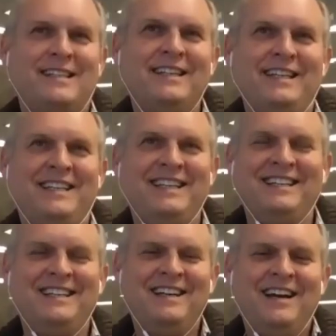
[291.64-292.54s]
elite.
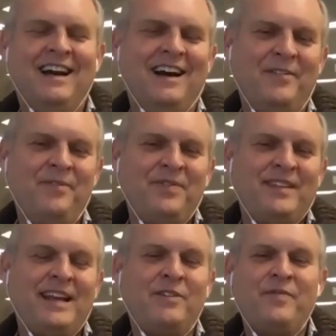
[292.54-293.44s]

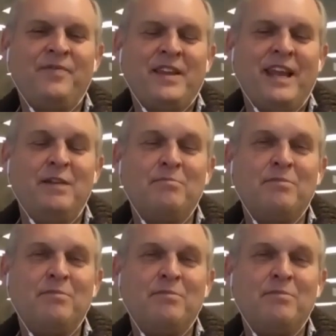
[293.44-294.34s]
Now, in
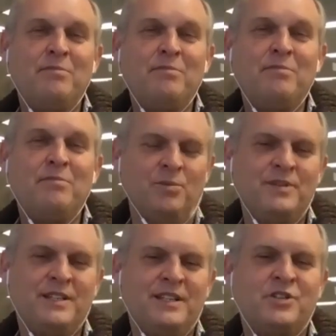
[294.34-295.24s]
most
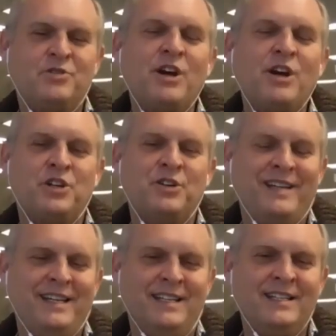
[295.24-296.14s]
firms, the
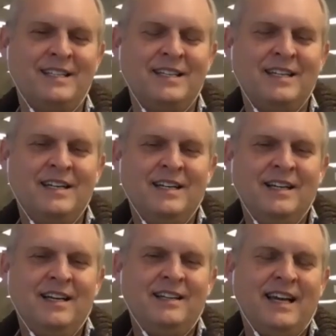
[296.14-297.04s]
structure is
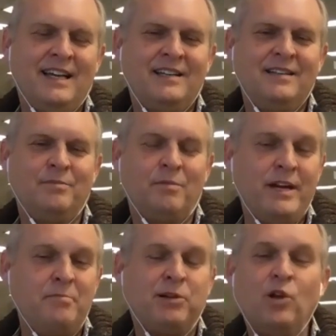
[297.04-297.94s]
that
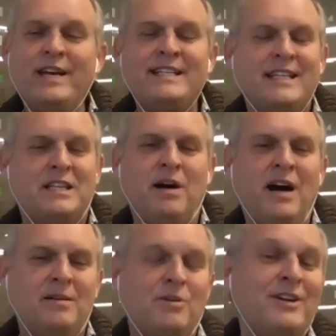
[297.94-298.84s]
employees at the
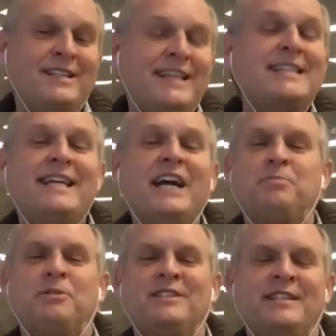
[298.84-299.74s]
bottom are, in a sense, the
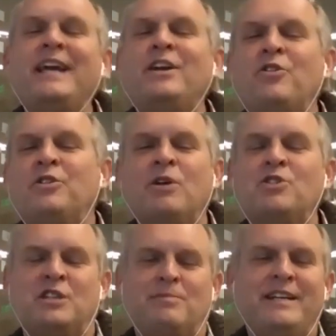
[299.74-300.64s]
experts. They know the
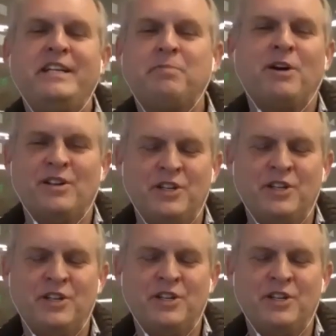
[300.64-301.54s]
most about each part of the job.